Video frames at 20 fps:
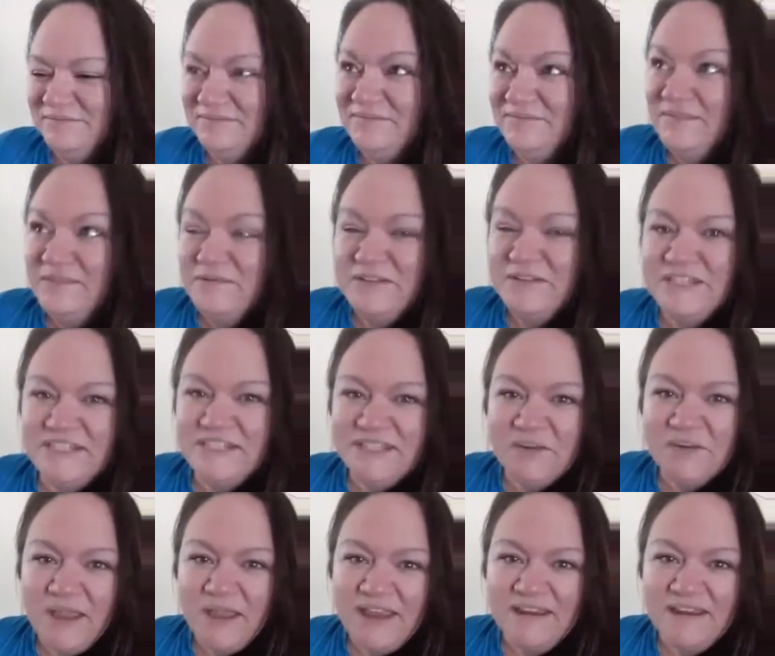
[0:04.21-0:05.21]
We're just going to
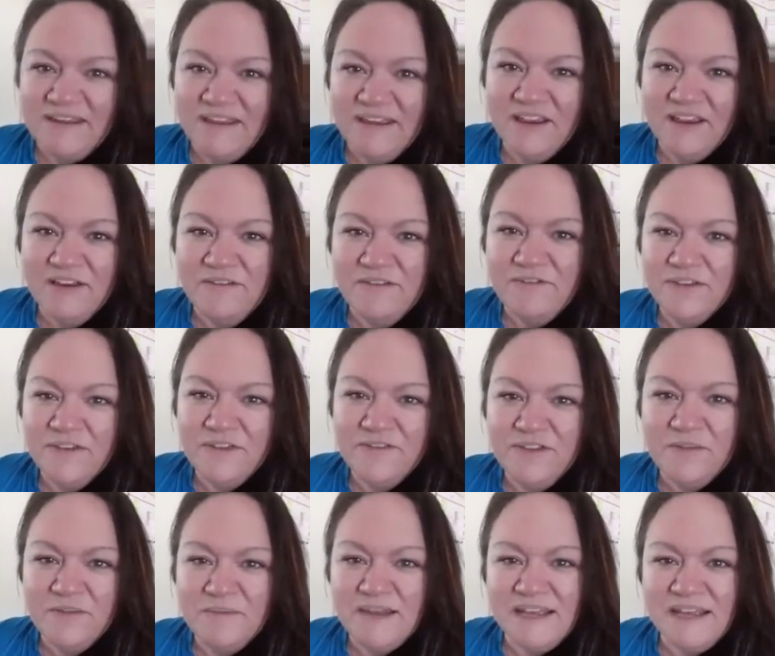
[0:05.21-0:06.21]
wait here for a few
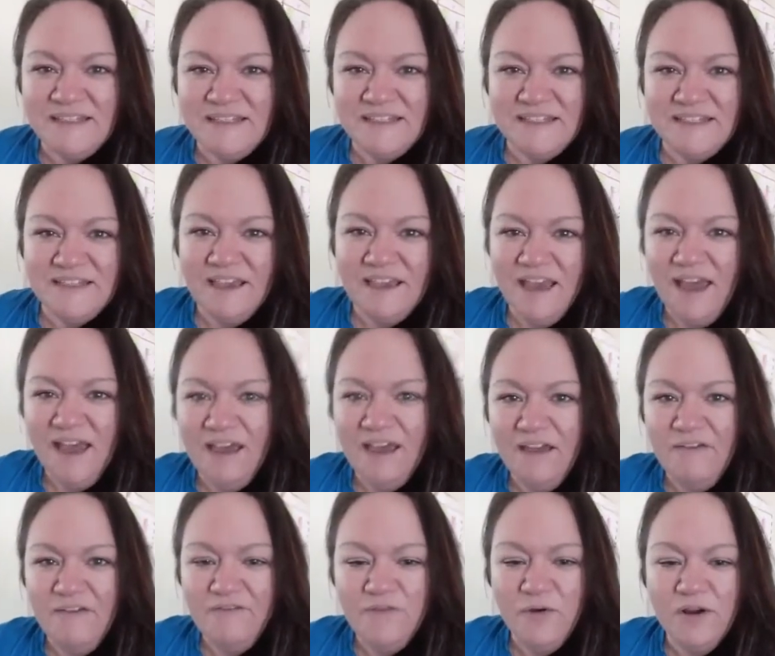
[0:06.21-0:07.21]
minutes
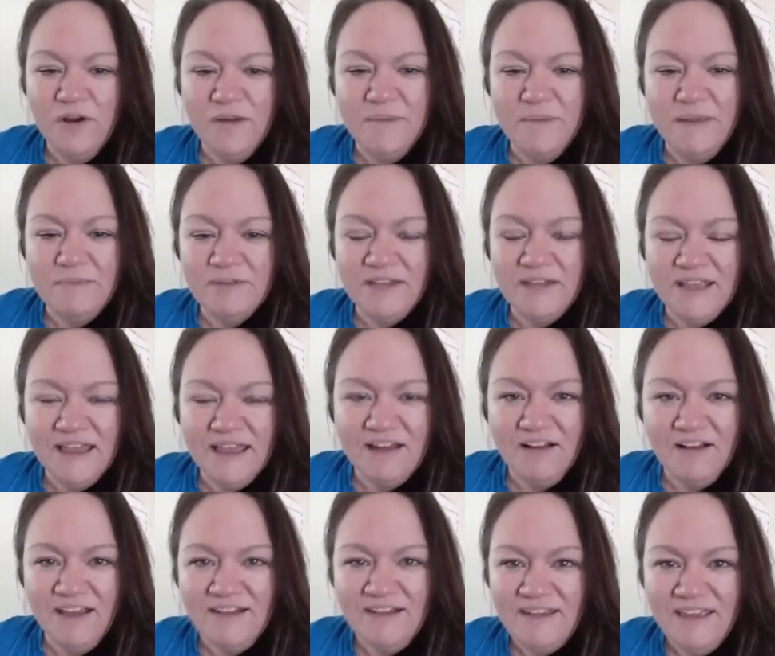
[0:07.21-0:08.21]
for people to get
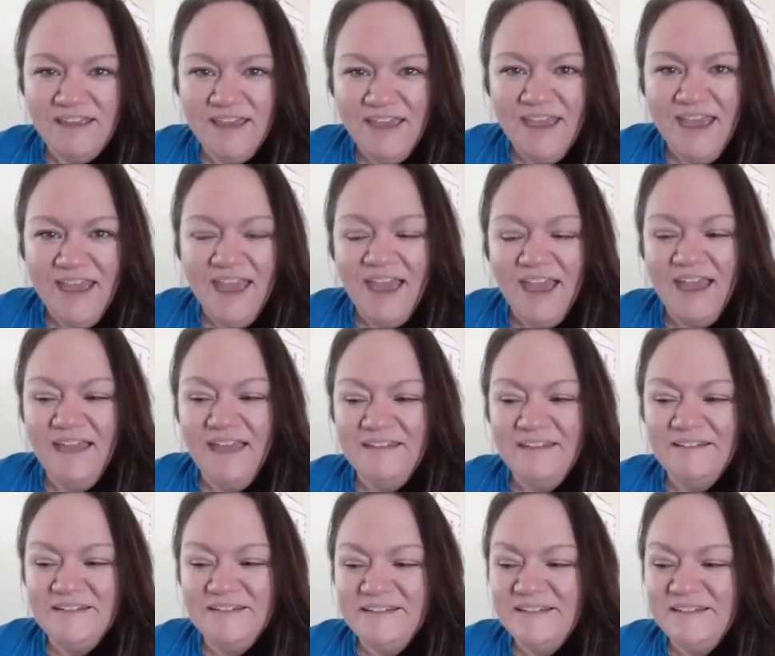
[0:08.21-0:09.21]
on,
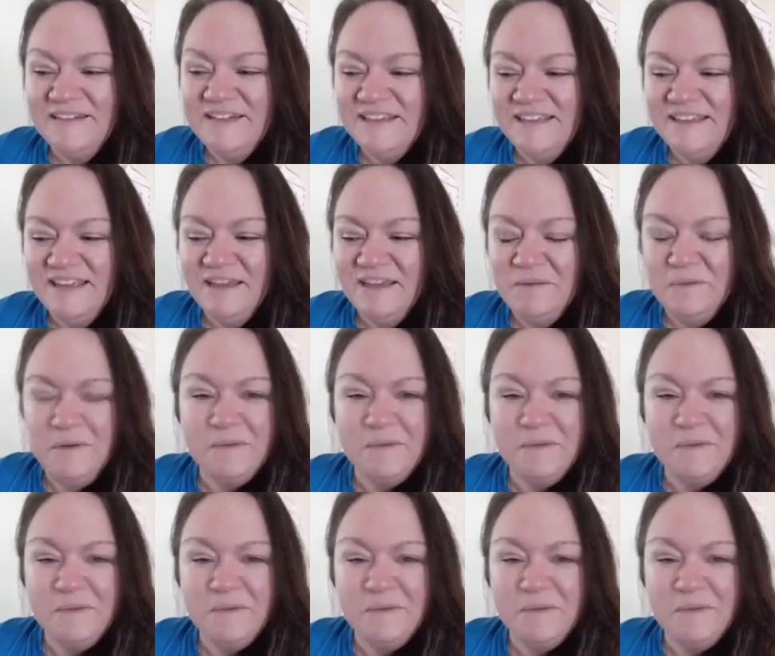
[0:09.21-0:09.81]
and then we will